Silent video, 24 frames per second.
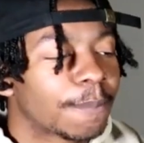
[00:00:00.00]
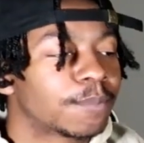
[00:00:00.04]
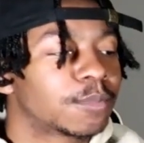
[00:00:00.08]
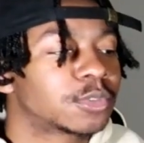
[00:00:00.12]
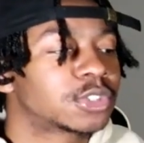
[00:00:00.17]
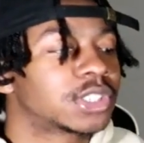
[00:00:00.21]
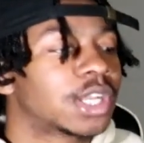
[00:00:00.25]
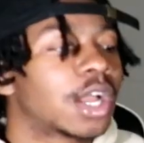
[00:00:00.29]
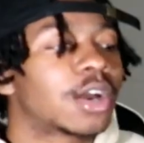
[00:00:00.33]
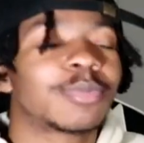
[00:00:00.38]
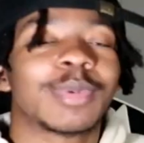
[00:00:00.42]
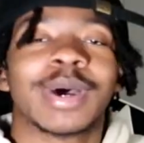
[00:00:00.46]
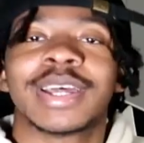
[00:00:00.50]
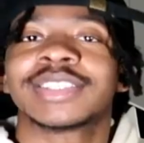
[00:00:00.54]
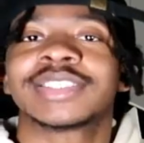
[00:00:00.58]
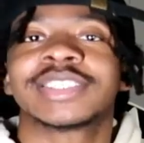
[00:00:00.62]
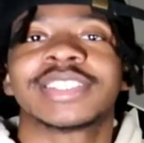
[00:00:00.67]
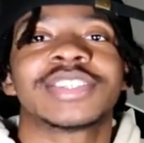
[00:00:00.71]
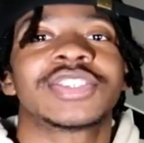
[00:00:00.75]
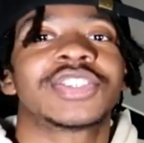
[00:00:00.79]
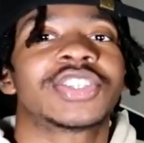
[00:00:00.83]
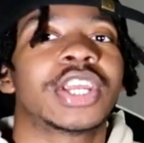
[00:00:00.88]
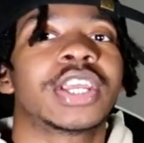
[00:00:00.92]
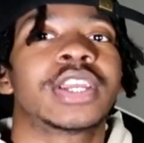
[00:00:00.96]
Shakk, about to
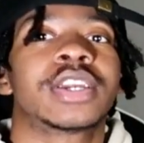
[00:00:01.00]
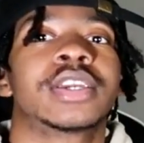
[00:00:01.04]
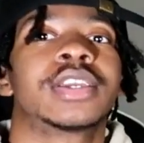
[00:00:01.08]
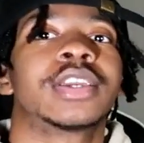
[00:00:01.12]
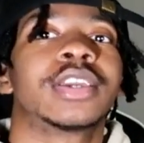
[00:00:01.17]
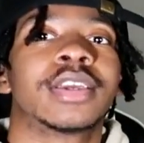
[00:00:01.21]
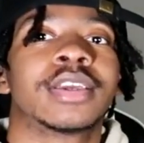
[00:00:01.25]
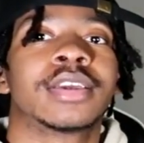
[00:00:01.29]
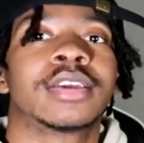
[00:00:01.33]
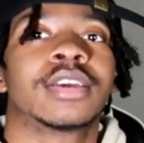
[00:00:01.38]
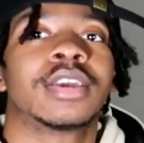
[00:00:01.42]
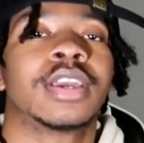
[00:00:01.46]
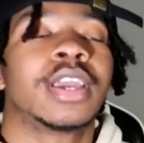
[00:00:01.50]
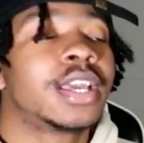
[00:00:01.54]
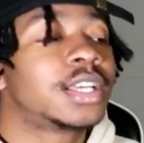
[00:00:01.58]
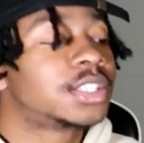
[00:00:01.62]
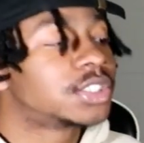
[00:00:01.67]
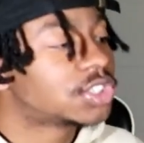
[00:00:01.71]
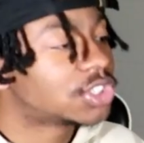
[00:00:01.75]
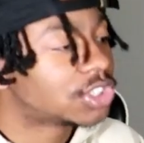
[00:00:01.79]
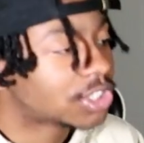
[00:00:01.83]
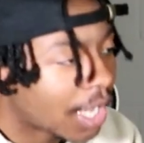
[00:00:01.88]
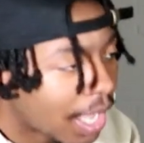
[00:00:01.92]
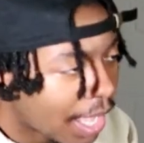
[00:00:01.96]
say Shake again.
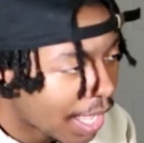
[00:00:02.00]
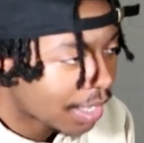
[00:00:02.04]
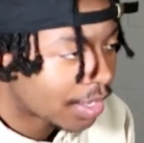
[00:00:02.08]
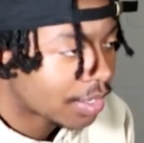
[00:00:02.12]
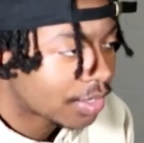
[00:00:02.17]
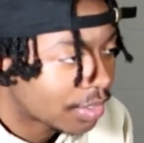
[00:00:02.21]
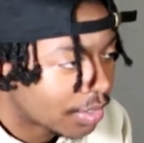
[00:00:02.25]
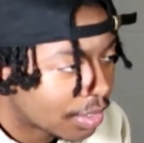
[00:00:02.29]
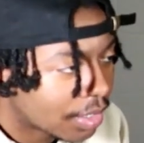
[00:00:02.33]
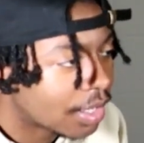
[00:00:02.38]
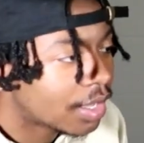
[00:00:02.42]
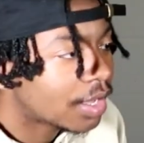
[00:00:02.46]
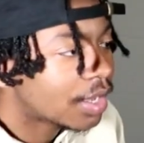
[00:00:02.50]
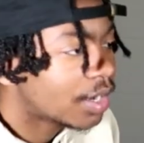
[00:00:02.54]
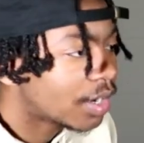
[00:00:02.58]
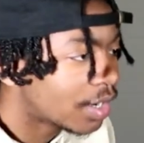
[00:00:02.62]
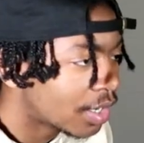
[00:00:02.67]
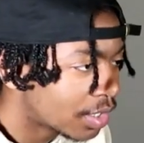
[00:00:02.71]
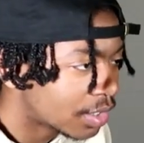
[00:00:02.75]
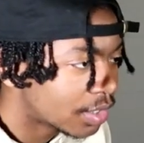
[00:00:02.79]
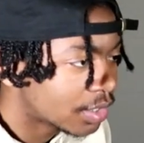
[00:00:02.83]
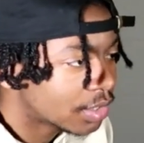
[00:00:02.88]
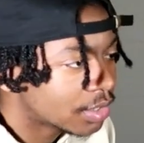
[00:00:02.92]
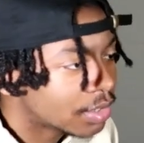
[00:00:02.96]
Shakk,
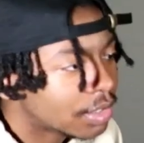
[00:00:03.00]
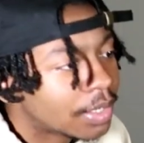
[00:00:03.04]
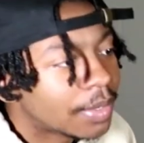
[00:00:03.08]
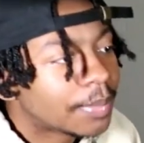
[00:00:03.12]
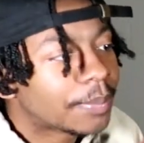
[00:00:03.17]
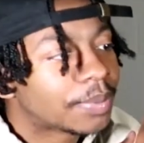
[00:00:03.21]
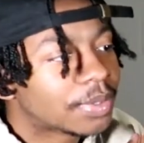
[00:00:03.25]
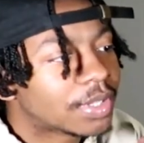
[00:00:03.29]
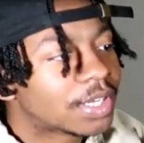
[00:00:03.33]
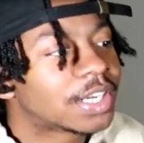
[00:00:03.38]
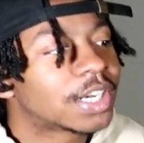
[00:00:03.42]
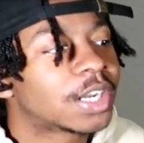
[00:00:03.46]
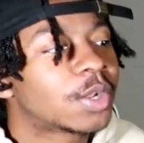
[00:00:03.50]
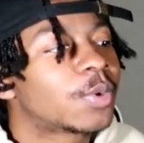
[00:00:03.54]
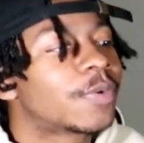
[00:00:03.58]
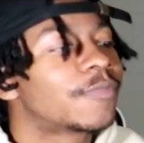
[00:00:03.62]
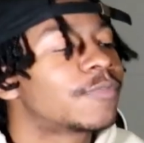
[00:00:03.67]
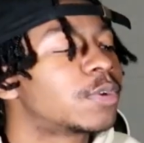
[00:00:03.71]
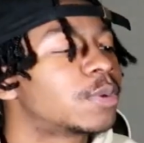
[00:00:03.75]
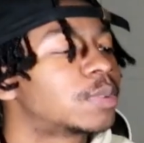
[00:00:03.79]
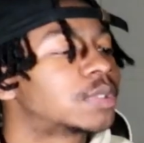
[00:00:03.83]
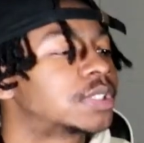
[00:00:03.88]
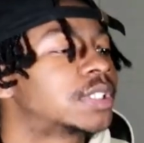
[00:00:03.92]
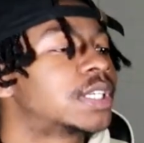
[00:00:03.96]
Hunna, plugged in with
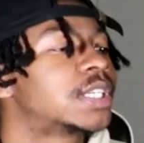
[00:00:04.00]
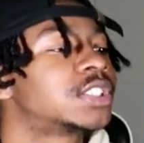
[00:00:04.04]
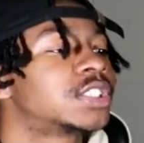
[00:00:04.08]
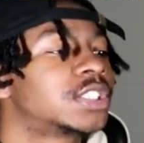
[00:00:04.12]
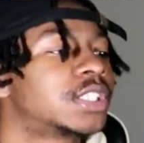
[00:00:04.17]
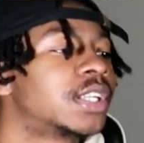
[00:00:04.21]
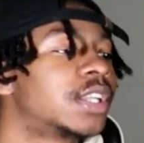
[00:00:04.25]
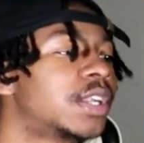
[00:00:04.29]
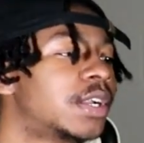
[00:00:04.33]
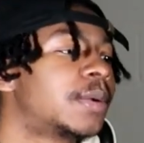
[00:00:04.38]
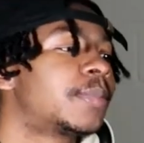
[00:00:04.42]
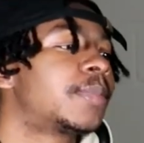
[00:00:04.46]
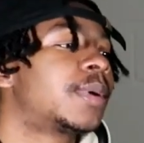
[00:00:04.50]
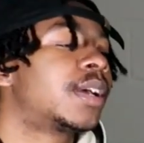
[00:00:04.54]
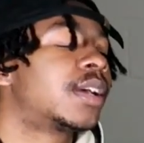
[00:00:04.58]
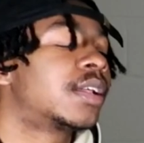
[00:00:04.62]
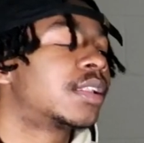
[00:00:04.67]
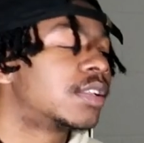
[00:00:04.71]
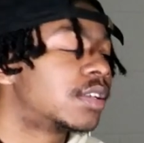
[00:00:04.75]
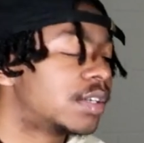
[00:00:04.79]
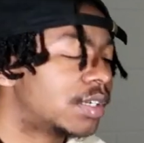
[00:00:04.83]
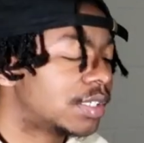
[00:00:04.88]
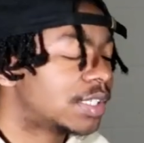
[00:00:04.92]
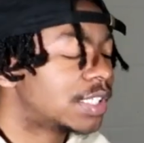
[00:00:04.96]
Fumez the Engineer, man.
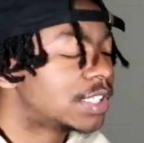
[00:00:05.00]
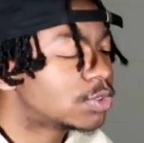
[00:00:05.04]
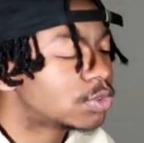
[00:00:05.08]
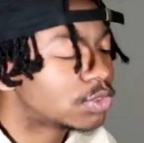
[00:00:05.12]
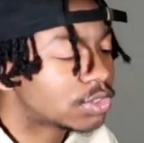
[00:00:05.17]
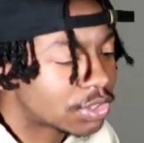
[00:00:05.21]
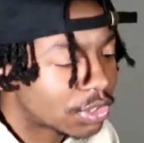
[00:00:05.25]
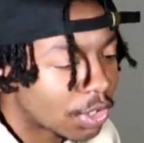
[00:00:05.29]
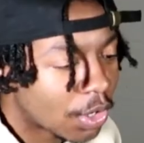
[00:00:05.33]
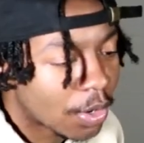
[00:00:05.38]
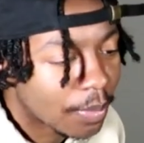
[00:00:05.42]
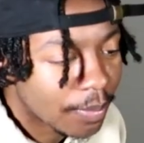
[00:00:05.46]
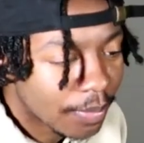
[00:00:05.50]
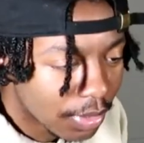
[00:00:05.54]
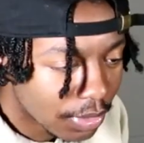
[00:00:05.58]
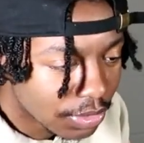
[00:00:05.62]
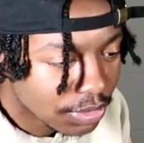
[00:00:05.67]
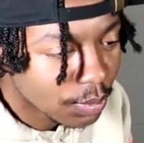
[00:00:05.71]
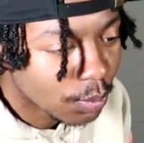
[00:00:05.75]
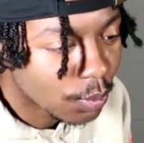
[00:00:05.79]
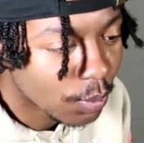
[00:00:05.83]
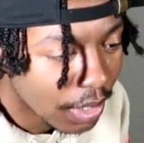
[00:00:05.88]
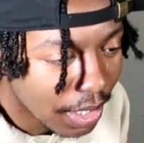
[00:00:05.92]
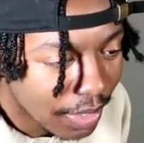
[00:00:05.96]
Look, this was dope, bro.
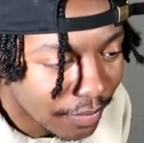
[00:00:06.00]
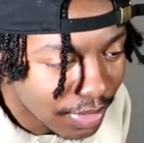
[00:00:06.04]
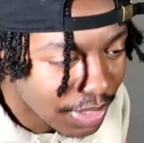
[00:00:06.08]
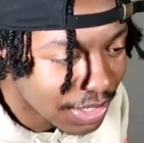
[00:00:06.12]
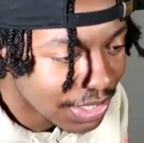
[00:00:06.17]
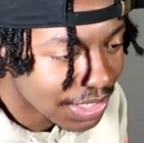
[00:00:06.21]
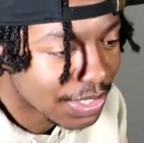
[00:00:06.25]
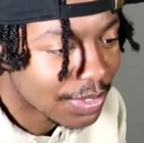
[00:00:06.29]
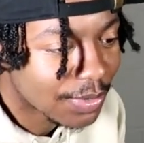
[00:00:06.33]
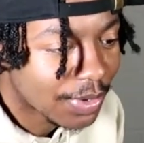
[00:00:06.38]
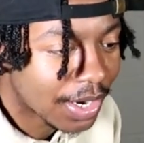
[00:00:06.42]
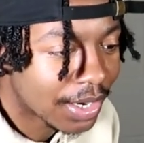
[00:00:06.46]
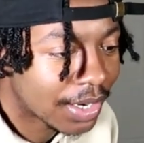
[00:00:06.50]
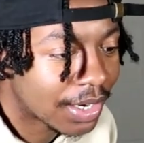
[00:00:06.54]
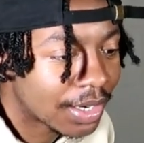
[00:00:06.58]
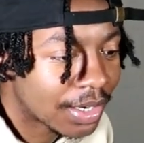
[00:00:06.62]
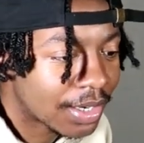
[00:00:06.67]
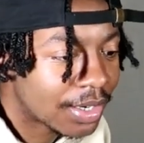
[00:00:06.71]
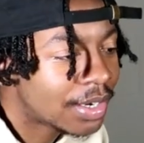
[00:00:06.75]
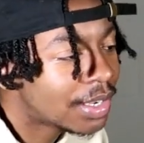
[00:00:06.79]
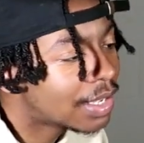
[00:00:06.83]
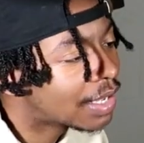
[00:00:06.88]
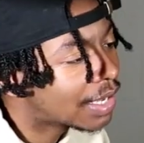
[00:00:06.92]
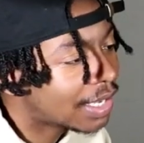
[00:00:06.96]
Some wavy shit right
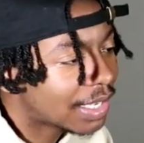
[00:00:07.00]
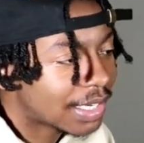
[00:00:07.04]
here.